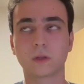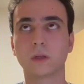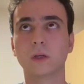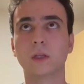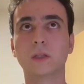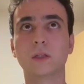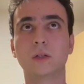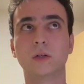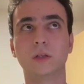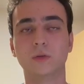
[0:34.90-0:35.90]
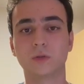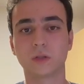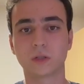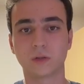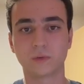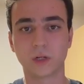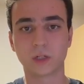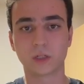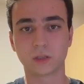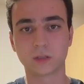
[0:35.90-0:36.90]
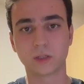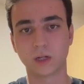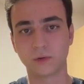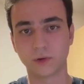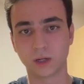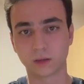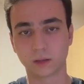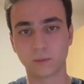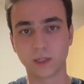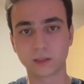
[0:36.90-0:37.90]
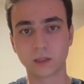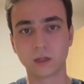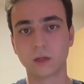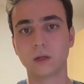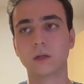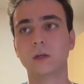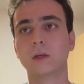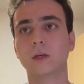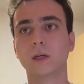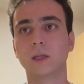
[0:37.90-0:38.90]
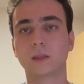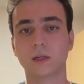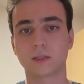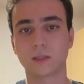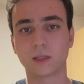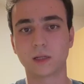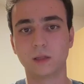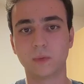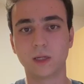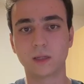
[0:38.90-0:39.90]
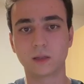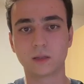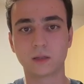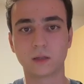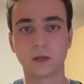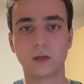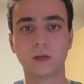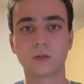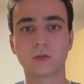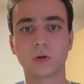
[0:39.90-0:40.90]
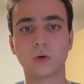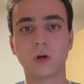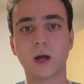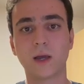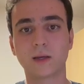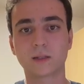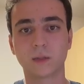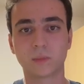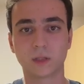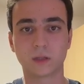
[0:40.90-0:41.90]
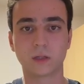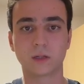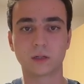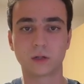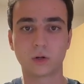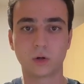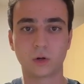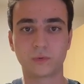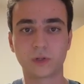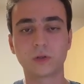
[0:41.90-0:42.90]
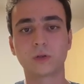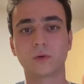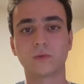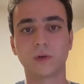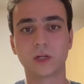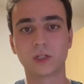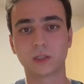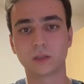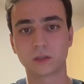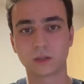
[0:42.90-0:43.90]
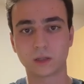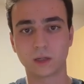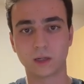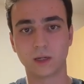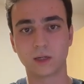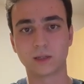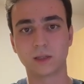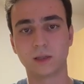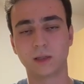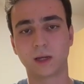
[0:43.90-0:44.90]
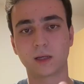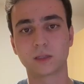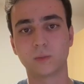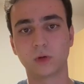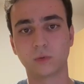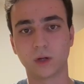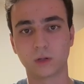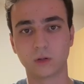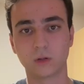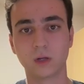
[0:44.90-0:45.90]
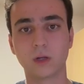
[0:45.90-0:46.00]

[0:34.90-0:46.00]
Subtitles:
It reduces the friction significantly, but it does not eliminate it. So I accepted the coefficient of friction like a small value,